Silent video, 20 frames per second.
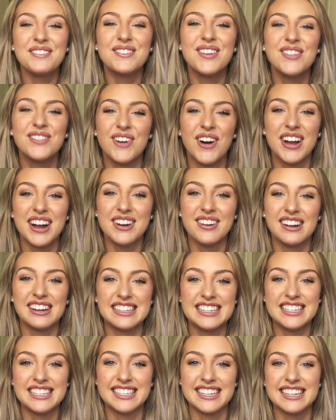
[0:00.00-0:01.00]
before your
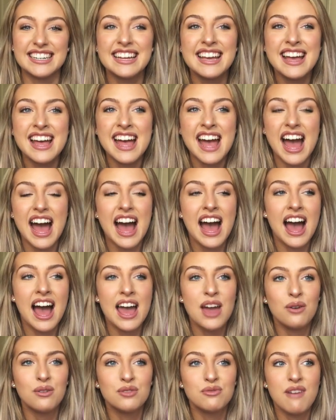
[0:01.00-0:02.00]
audition.
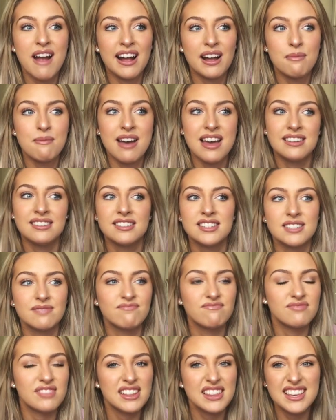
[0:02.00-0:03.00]
I would recommend
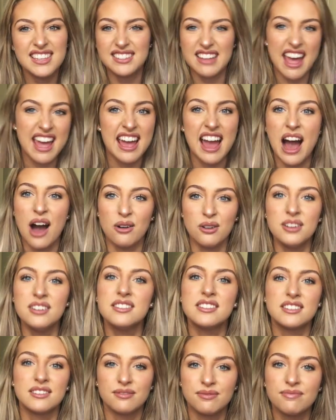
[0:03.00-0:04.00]
at least 8
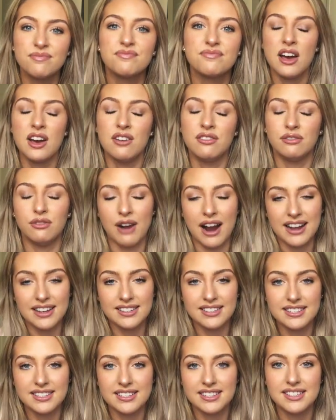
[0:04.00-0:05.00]
hours of
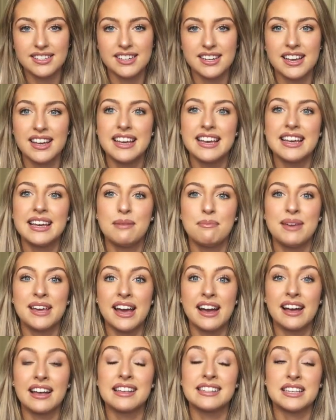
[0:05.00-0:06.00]
rest,
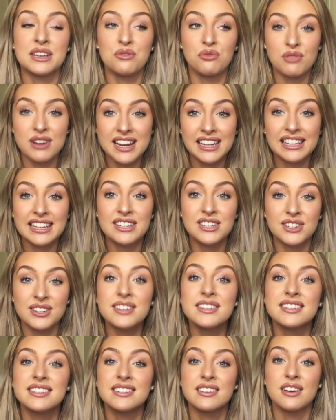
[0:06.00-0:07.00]
because it really
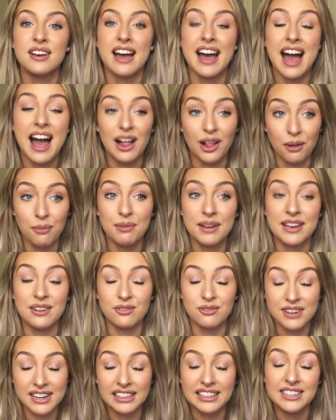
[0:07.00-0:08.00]
does help. It
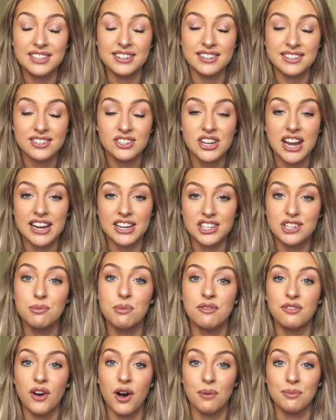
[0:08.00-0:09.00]
really does change your
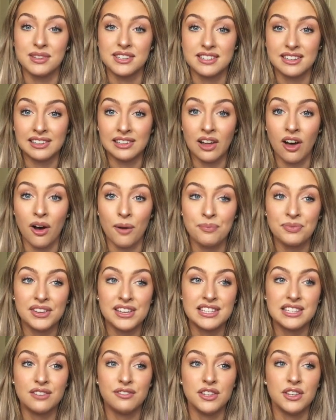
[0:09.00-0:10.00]
performance a lot,
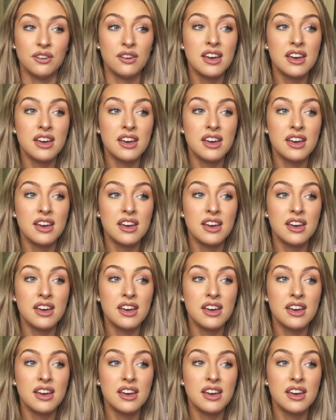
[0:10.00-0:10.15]
because if